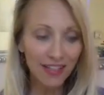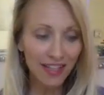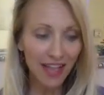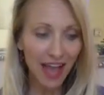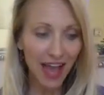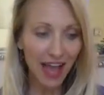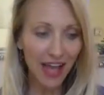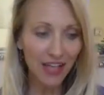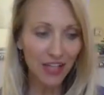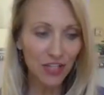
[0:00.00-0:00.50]

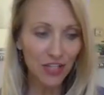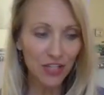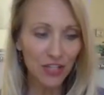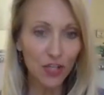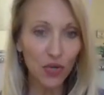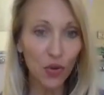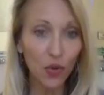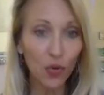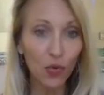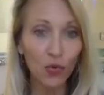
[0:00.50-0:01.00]
as just an
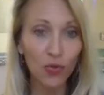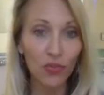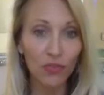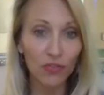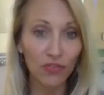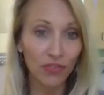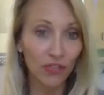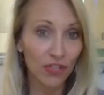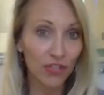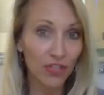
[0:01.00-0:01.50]
older
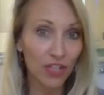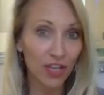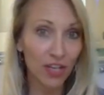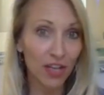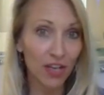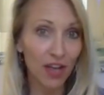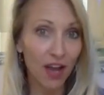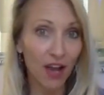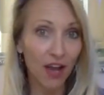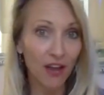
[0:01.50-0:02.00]
version
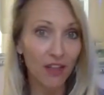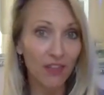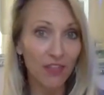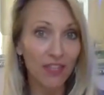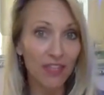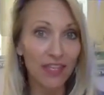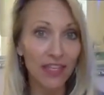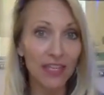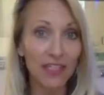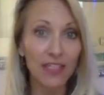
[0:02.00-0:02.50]
of the
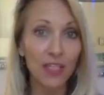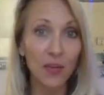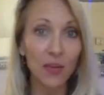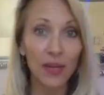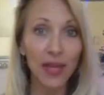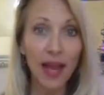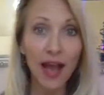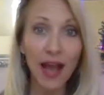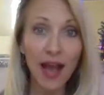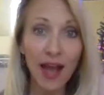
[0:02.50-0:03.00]
kids that we
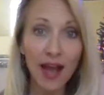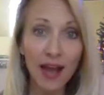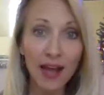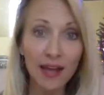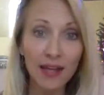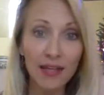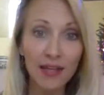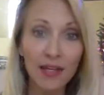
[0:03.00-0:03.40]
had,